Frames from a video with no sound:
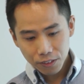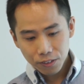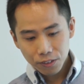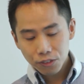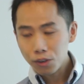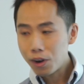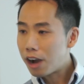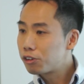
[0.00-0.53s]

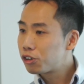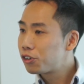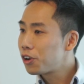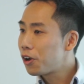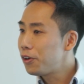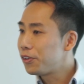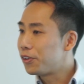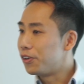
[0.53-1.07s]
So I'll
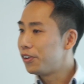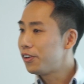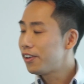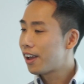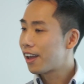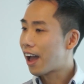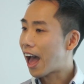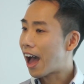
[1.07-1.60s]
show you
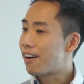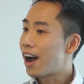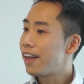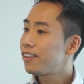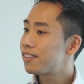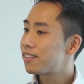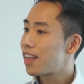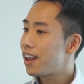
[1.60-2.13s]
our
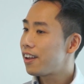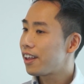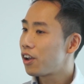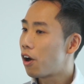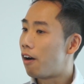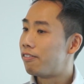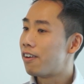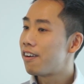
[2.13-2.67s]

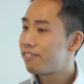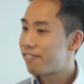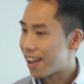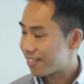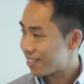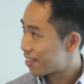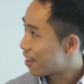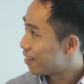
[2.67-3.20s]
understanding of
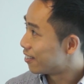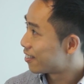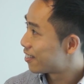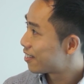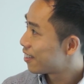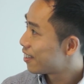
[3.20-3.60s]
fat cells.